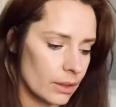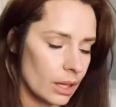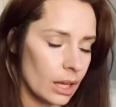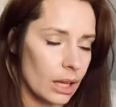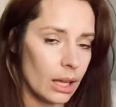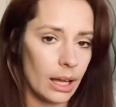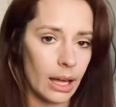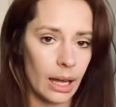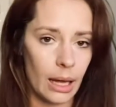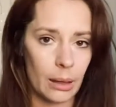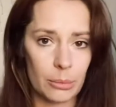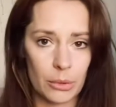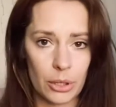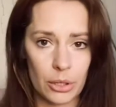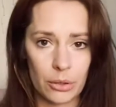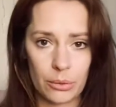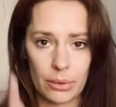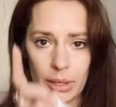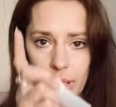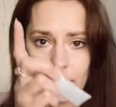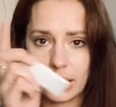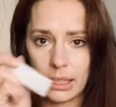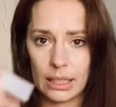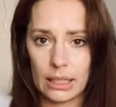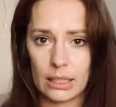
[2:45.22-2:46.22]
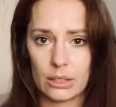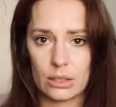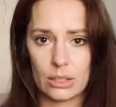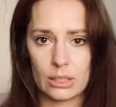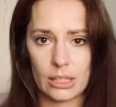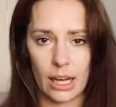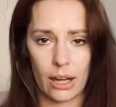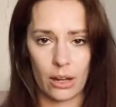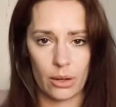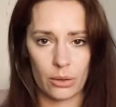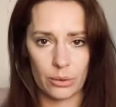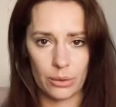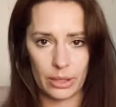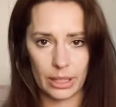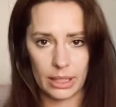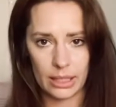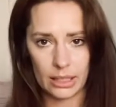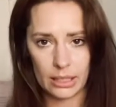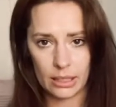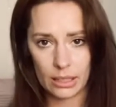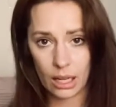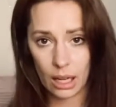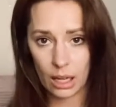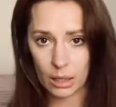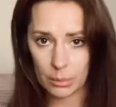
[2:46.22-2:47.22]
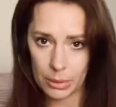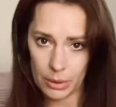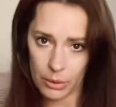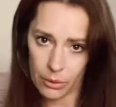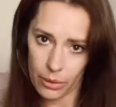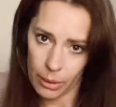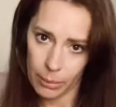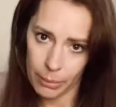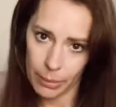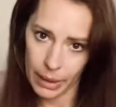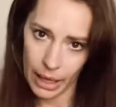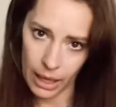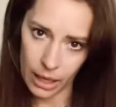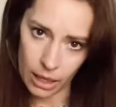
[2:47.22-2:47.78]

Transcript: I'm going to run and get a towel quickly. I'll be right back.